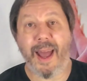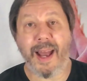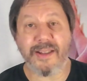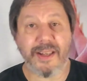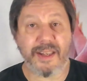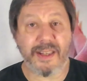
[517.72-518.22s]

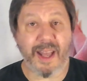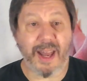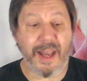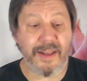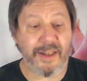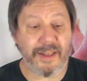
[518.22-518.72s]
As it
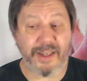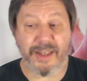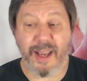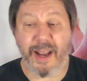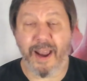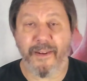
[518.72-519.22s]
stands, as I
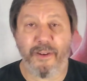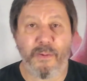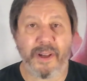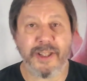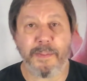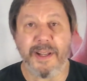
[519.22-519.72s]
said,
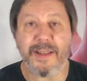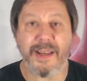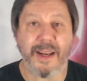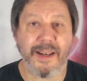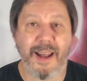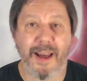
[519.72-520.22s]
everyone's been
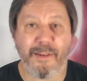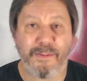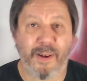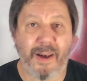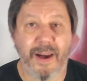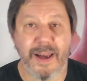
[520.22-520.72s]
sending out
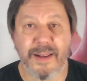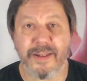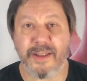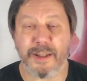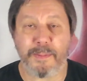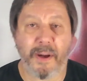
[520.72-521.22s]

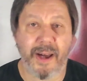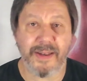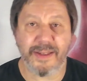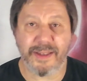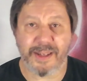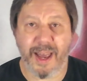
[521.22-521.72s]
flyers and
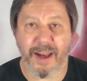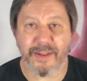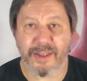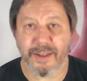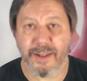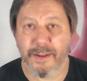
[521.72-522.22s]
spies and
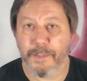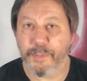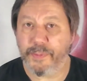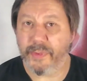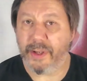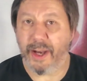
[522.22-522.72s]
scouts
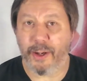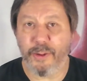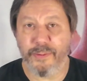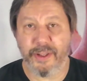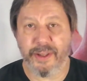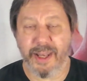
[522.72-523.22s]

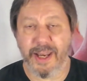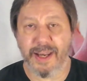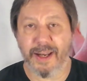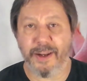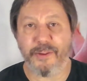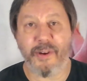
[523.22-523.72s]
over
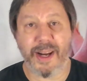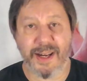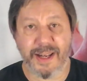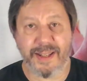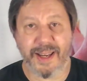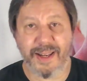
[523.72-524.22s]
the
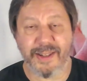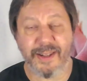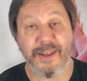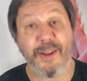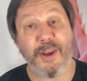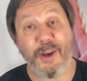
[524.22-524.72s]
rainy
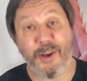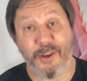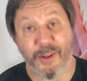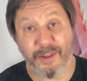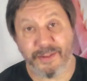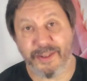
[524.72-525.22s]
season,
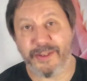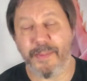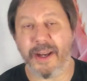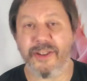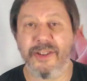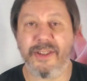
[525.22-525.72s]
or as
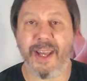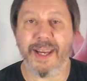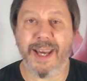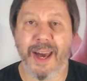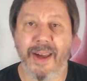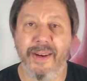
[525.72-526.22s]
much as
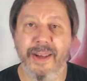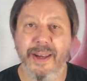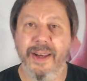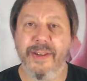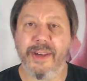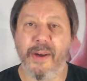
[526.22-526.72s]
they can.
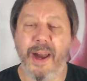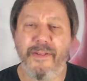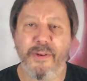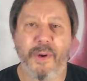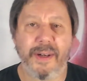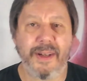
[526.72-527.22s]
So
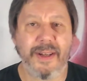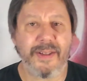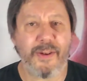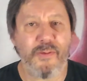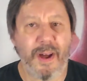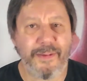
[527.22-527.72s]
everyone
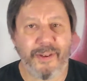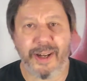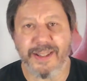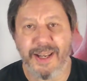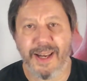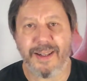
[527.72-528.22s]
has a rough
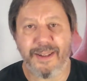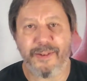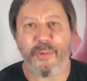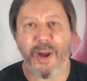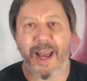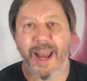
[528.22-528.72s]
idea
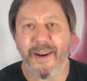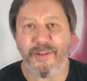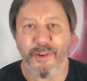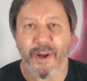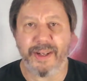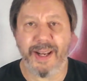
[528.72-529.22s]
of where
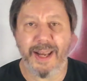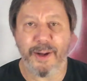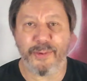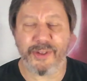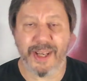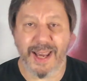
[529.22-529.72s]
everyone
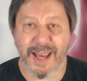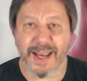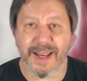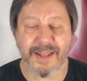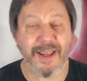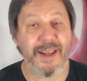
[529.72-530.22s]
else
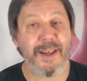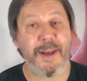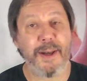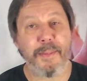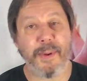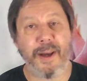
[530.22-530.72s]
is,
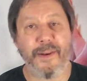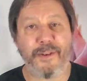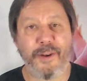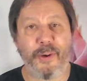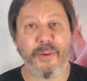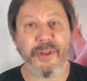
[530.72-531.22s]
but
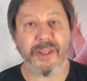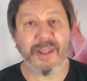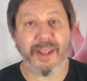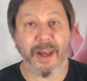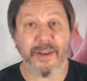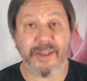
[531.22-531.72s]
of course
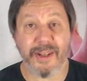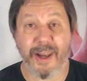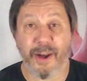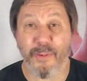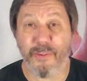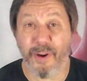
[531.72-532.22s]
there's
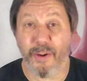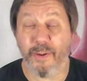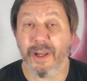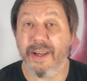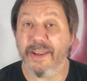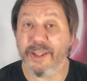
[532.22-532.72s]
no
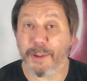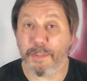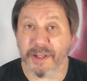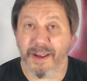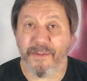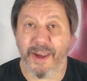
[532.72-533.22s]
real
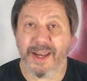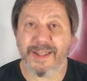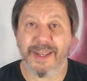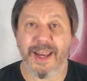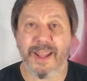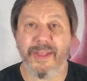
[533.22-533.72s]

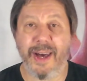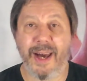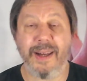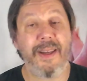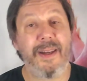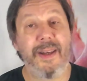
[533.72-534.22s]
specifics in
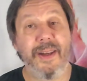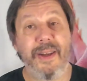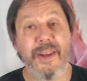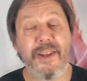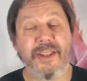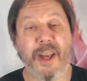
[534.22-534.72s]
that.
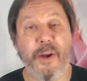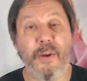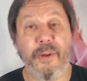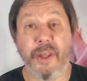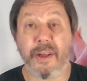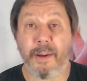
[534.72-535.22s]

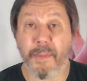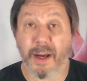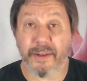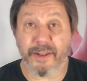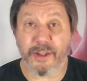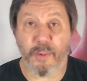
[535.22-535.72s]
So the
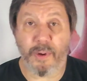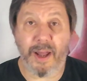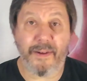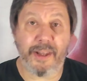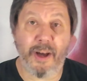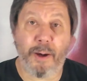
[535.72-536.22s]
commanders will
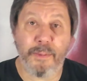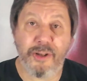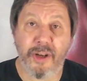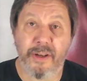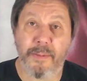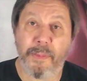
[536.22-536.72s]
have the
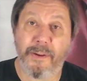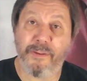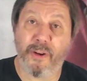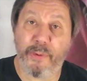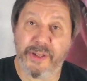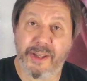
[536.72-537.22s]
option
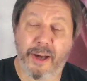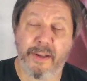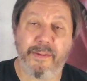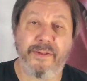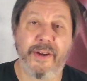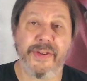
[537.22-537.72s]
before we
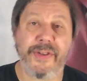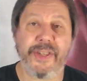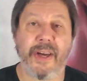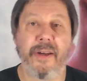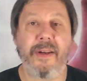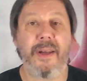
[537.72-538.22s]
start the
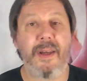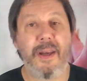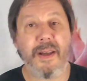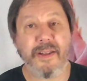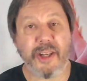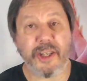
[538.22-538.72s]
first turn
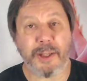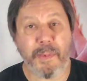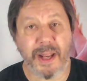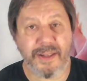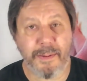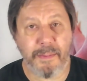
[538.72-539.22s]
to
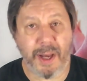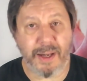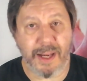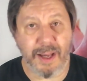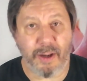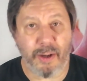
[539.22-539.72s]
spend some
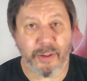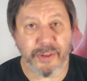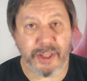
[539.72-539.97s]
money on